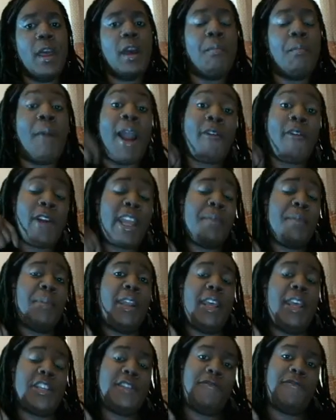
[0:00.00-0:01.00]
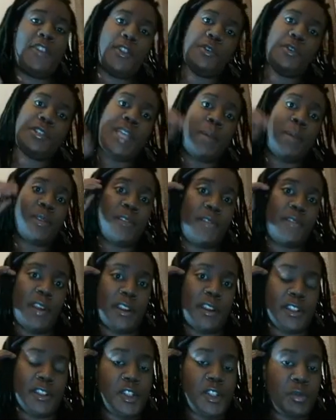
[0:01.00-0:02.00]
My recommendation for those types of
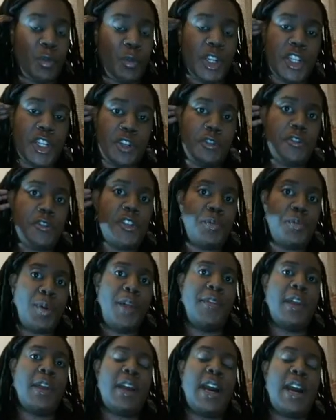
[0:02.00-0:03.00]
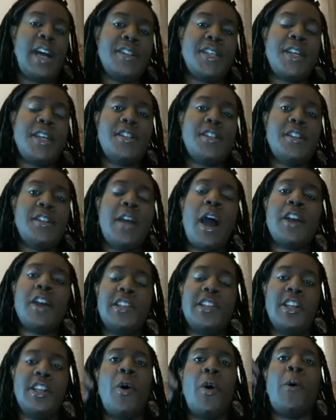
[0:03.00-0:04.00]
things is once you spun the content to
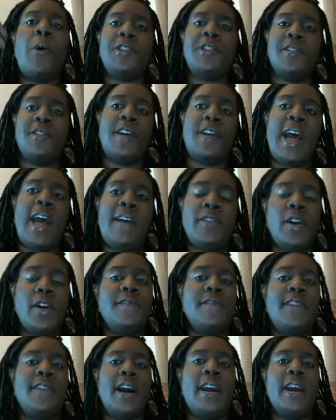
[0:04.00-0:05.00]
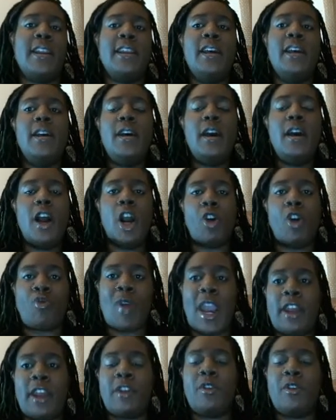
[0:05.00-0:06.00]
actually go onto Fiverr and find a
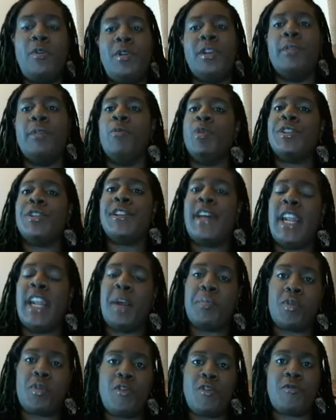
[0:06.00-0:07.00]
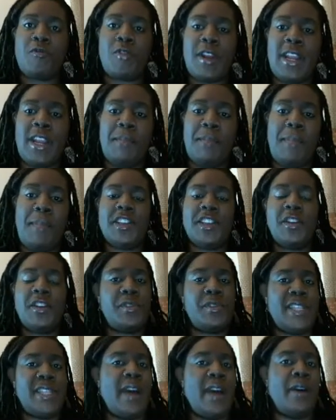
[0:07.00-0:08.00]
writer who will just kind of proofread it and make sure
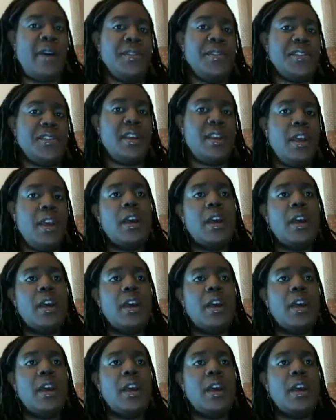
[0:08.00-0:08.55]
it sounds